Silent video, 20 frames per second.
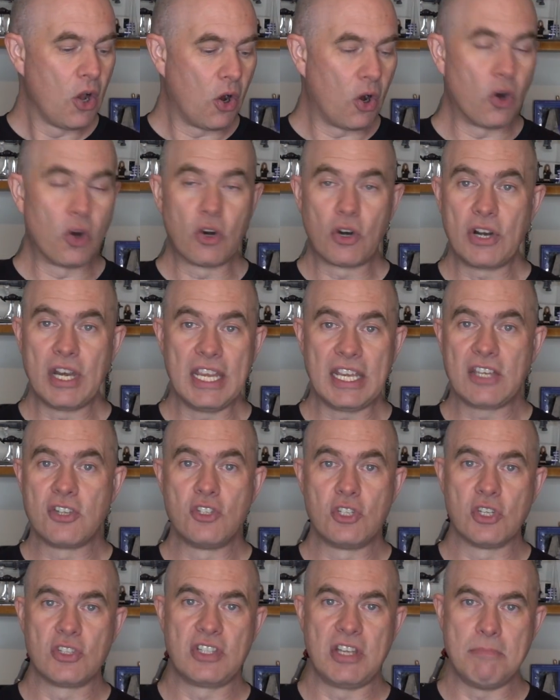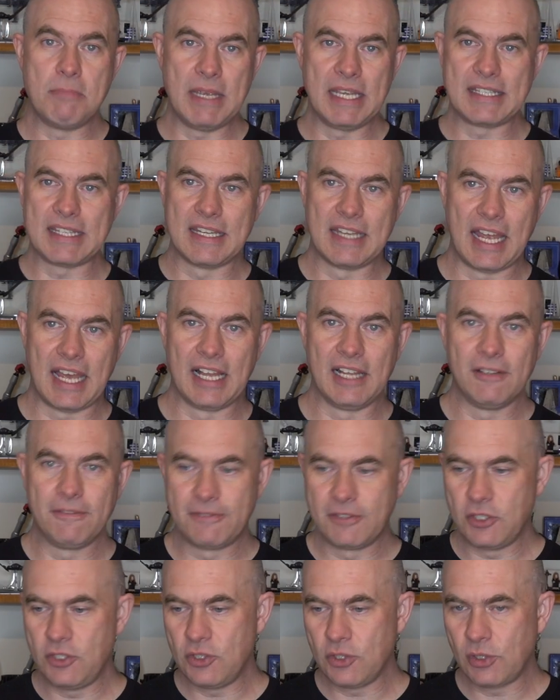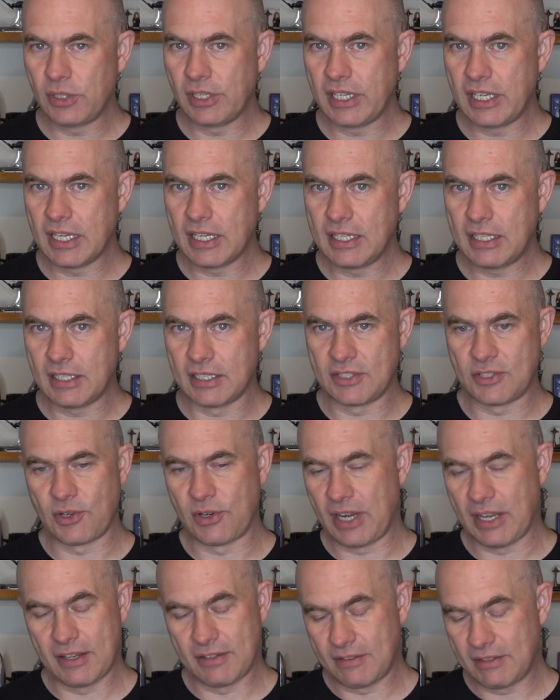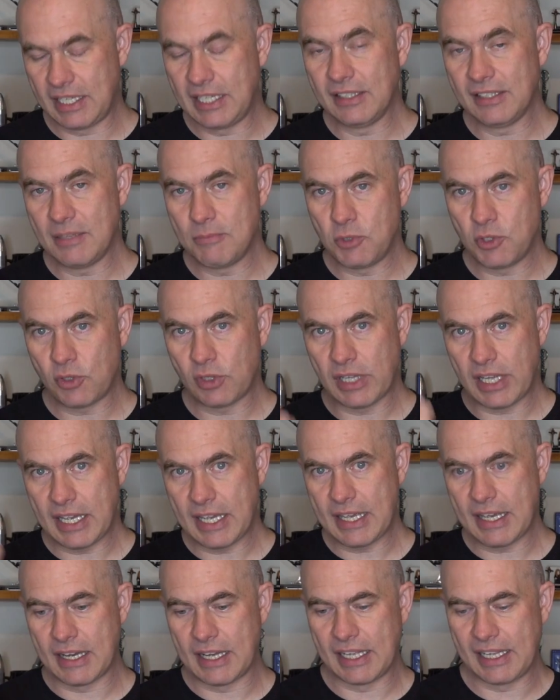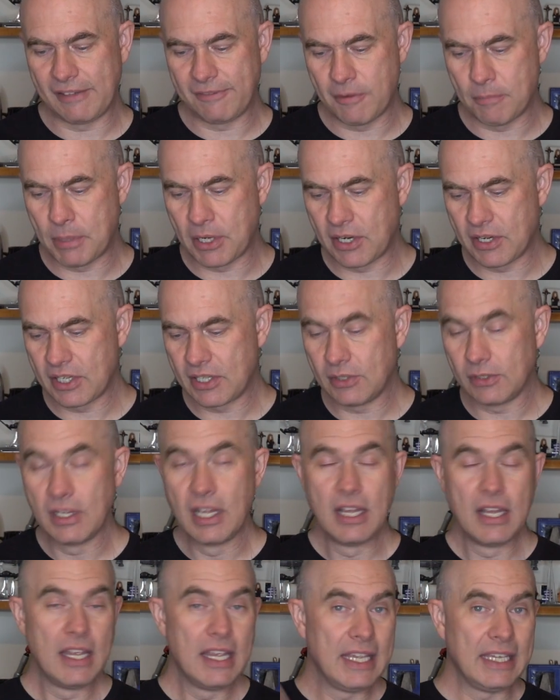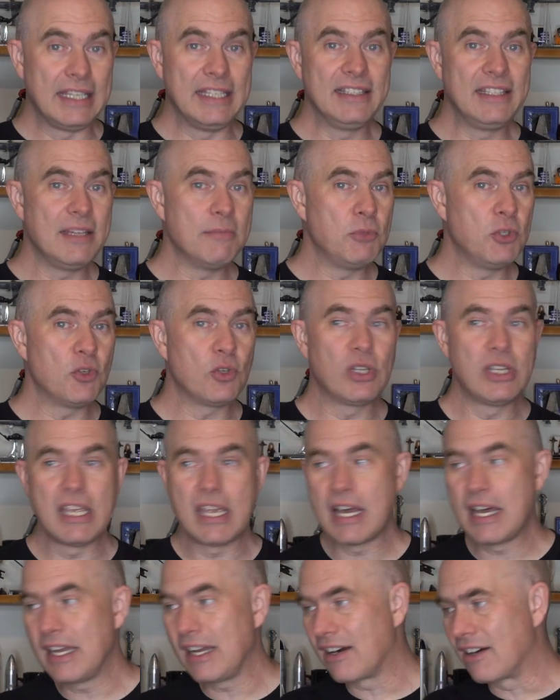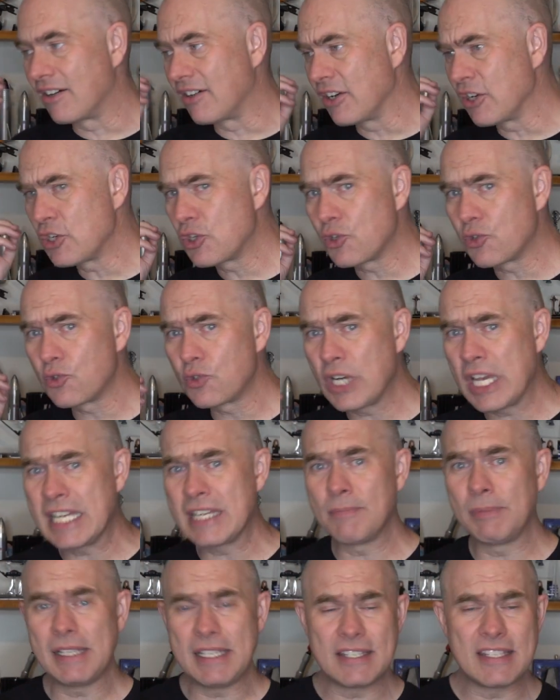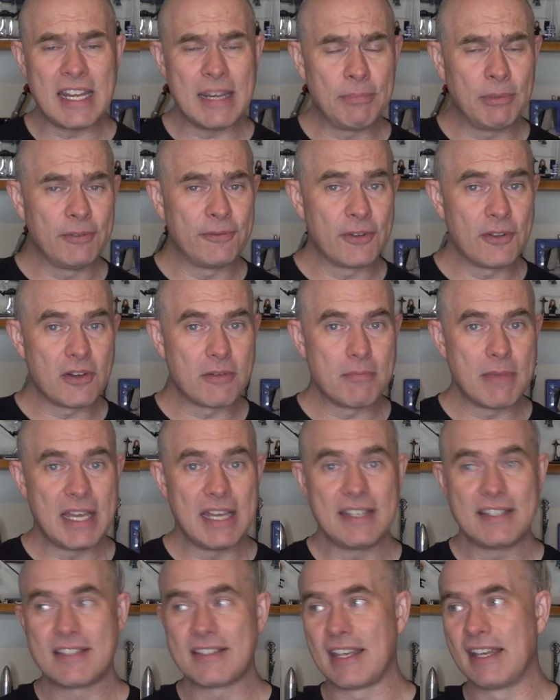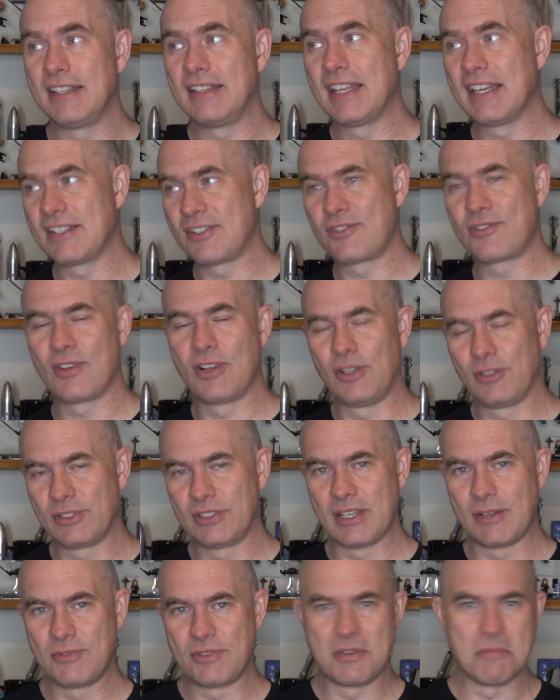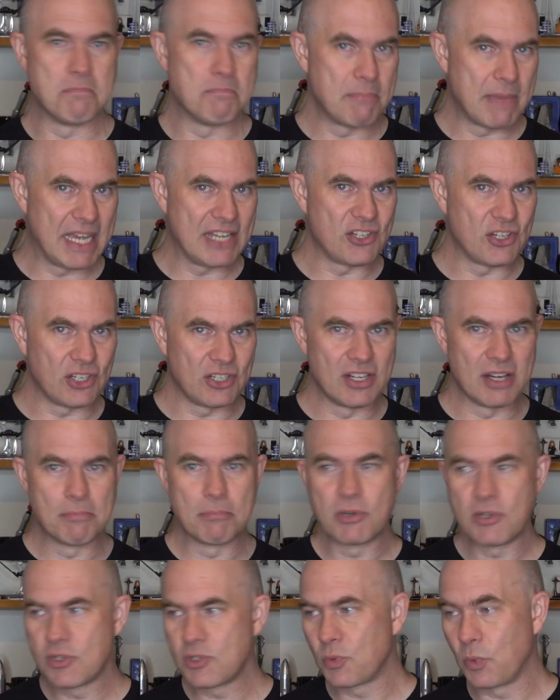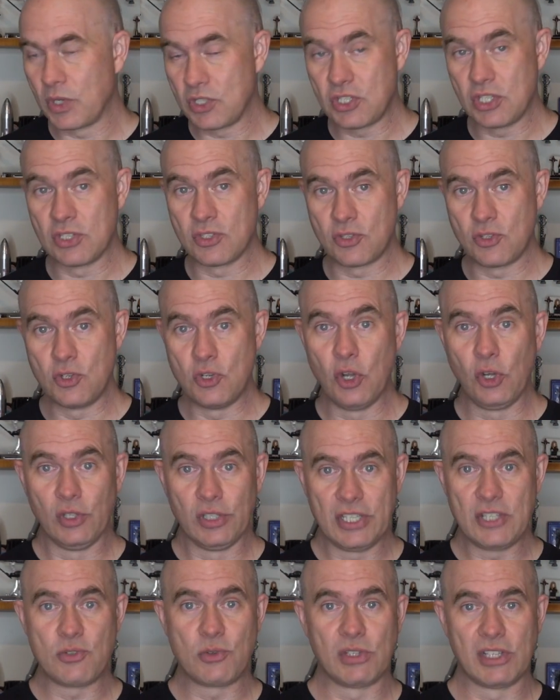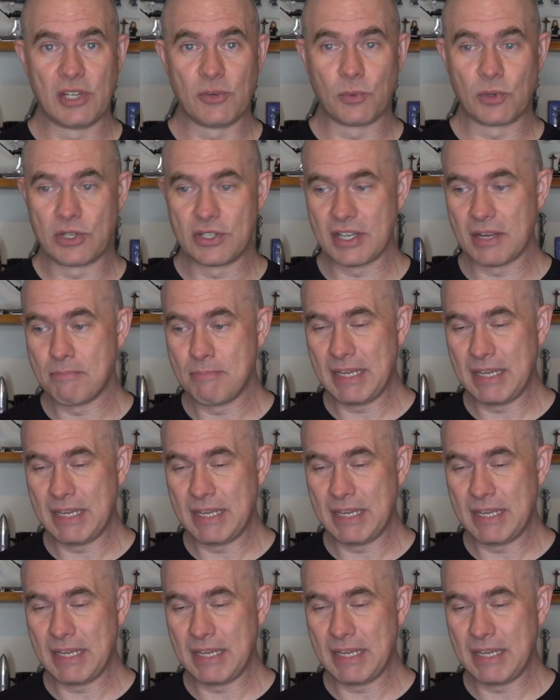or it can just emit an alpha nuclei, uh, sorry, a helium nuclei, alpha particle. Helium nuclei are incredibly stable for their mass, and that's all down to magic numbers, which is not literally a word I'm